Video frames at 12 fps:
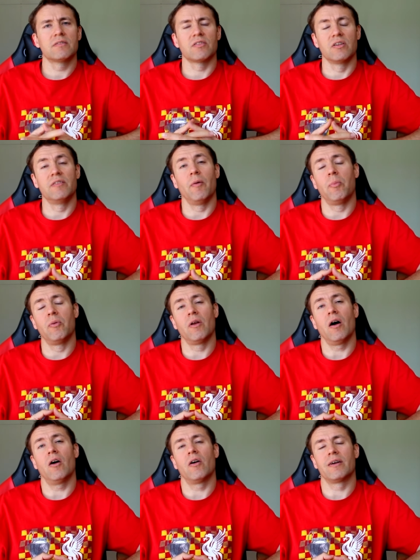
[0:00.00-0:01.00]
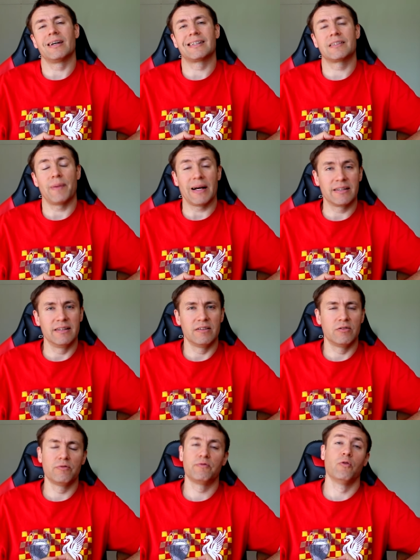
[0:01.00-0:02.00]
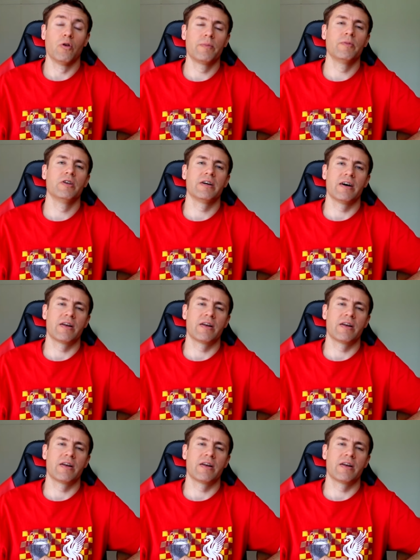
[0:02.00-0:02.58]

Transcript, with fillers: So Liverpool are expected to formally